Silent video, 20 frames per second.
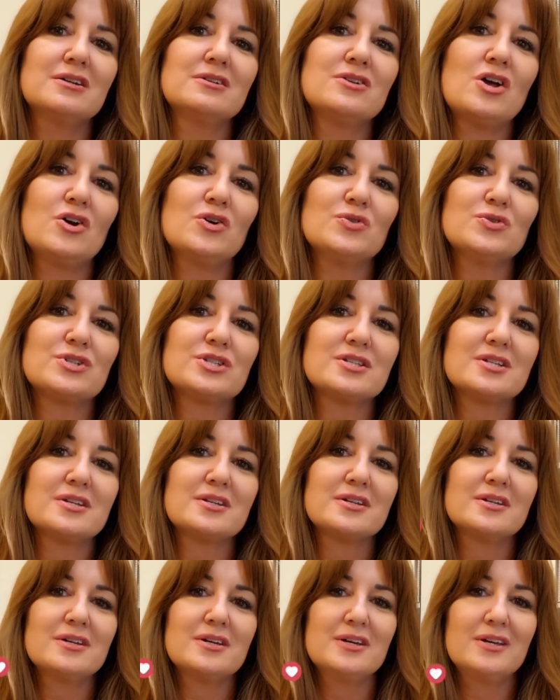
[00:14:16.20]
notes
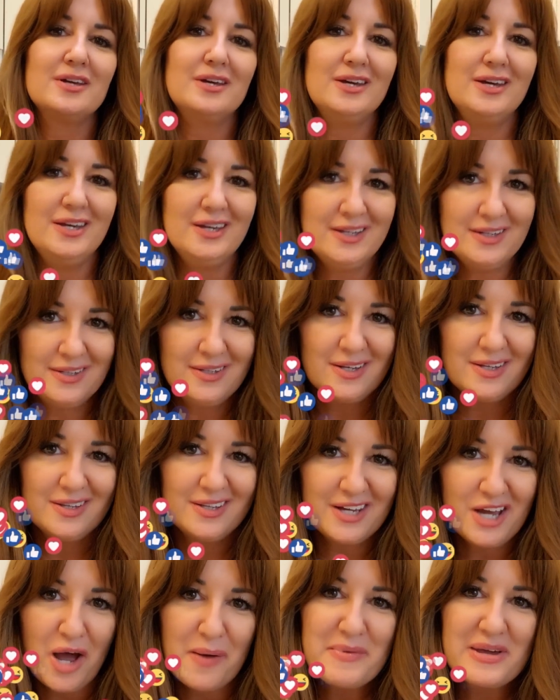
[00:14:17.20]
in the
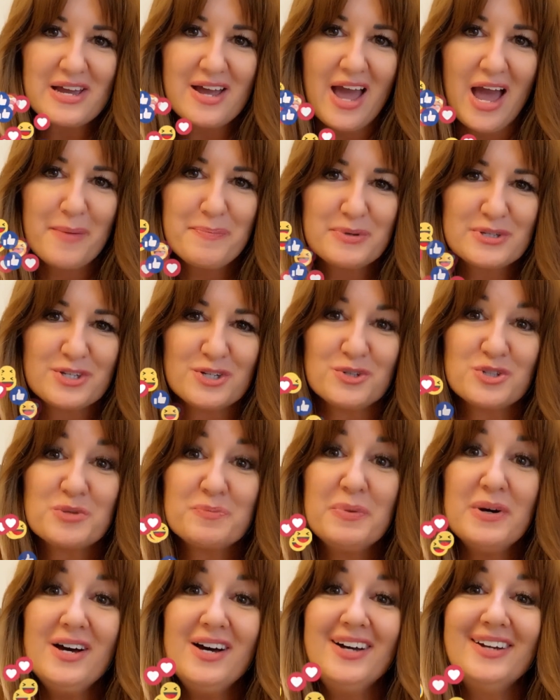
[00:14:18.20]
coming episodes,
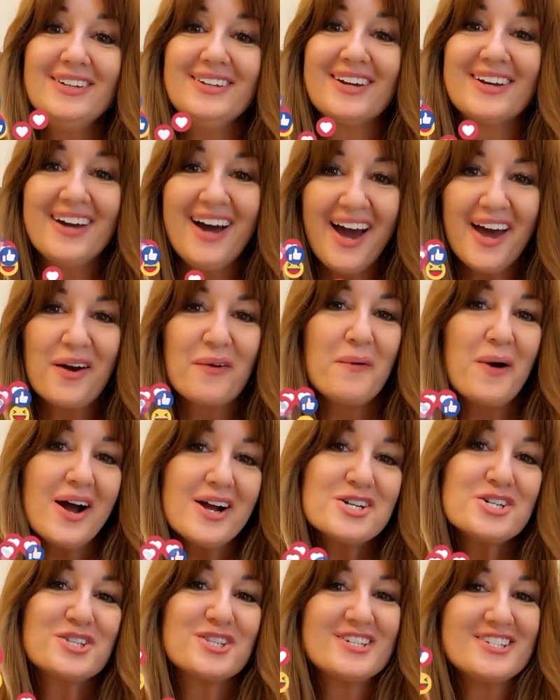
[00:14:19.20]
but you gotta
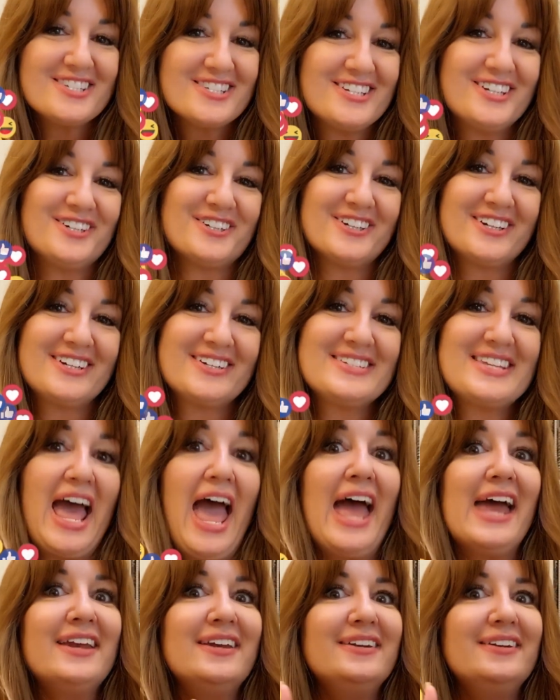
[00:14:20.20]
watch the series
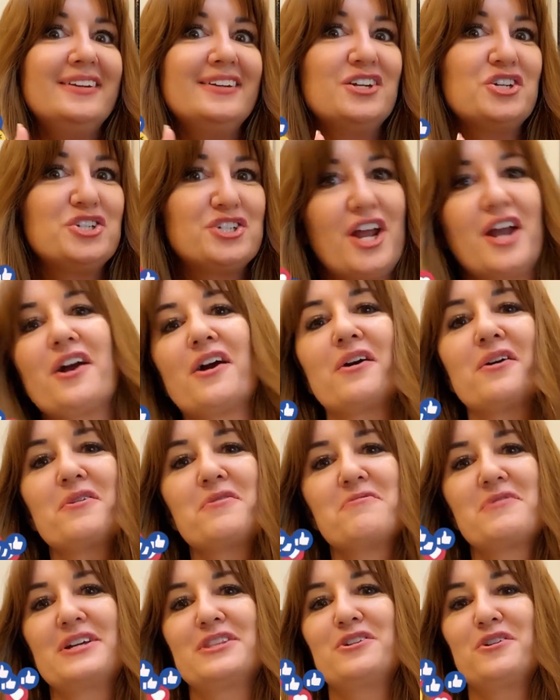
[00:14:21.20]
and share
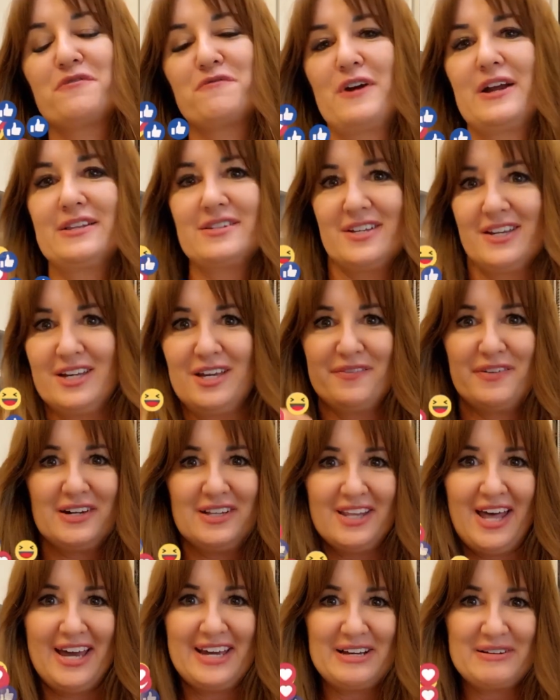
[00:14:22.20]
with your friends and give it a
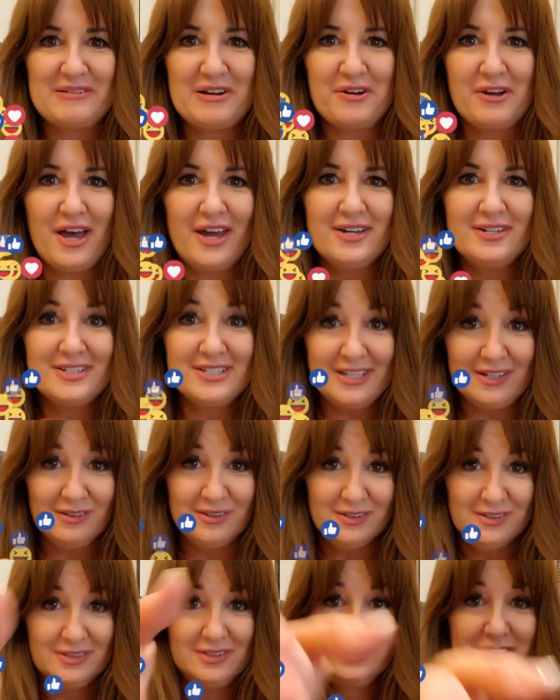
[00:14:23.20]
like, okay?
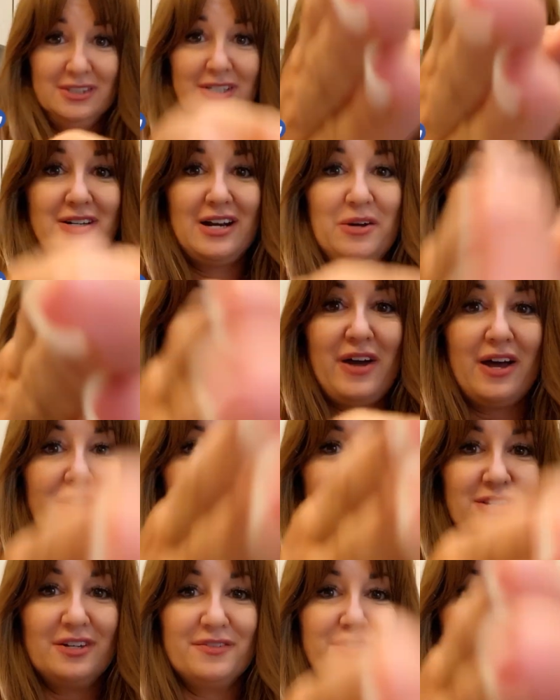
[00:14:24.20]
Deal? All right, we've got
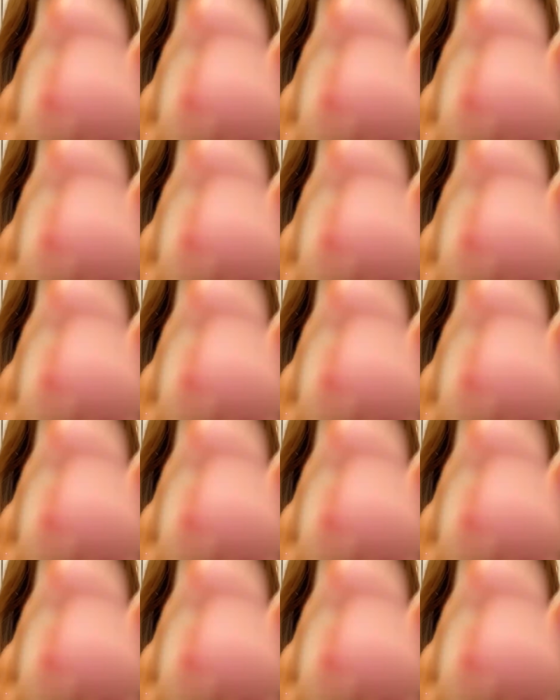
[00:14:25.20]
ourselves a